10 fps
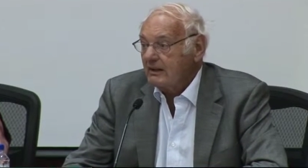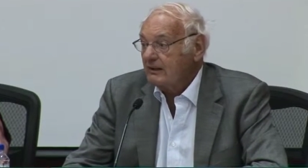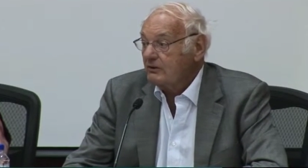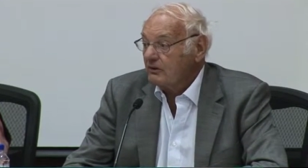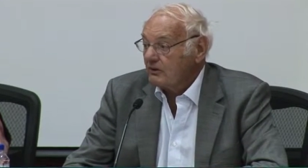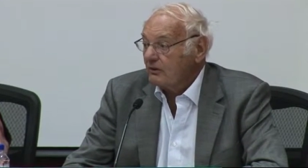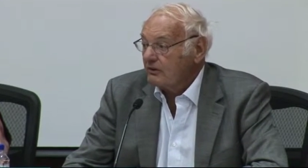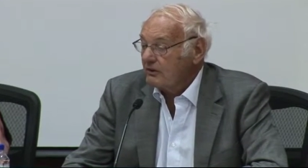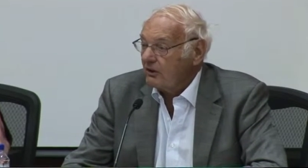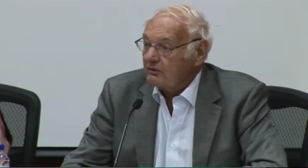and not
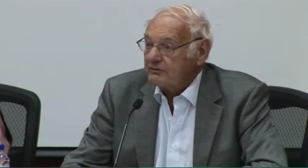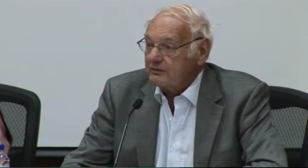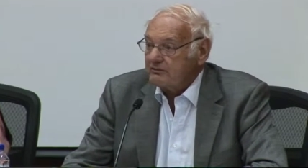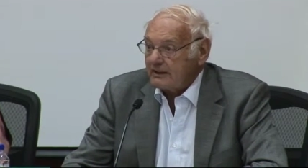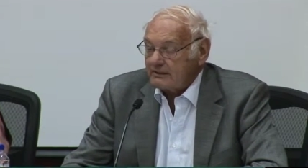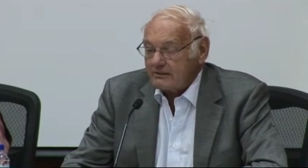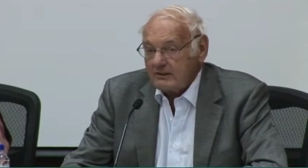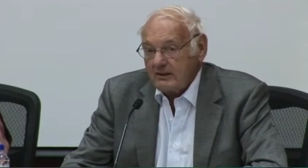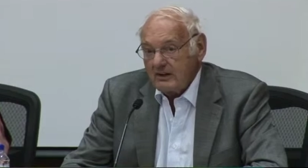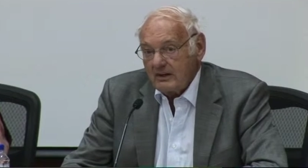only of
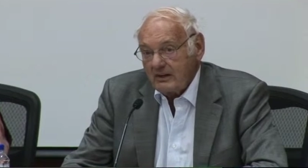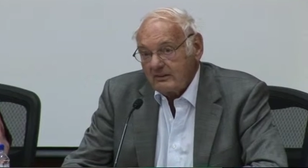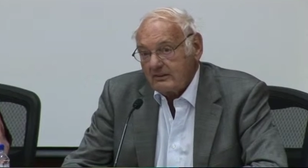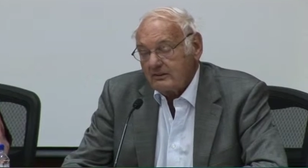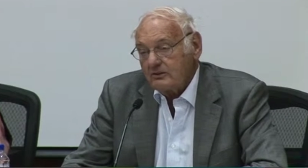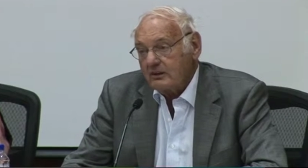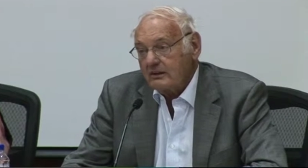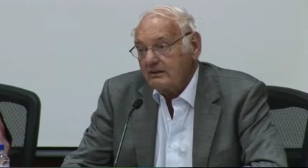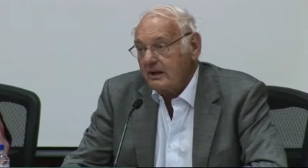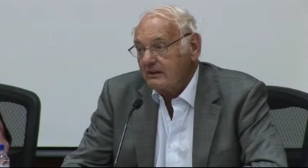events. And then you
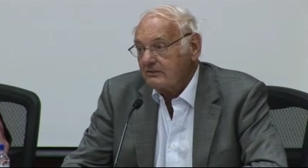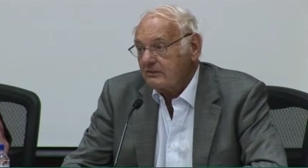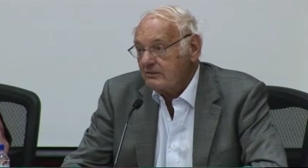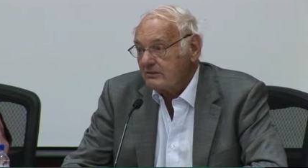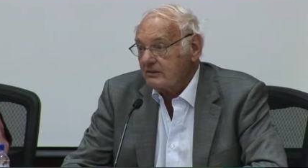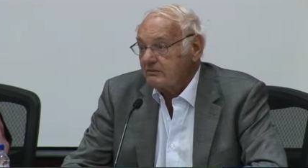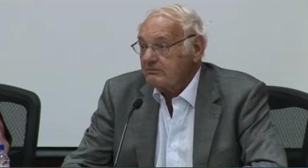can take these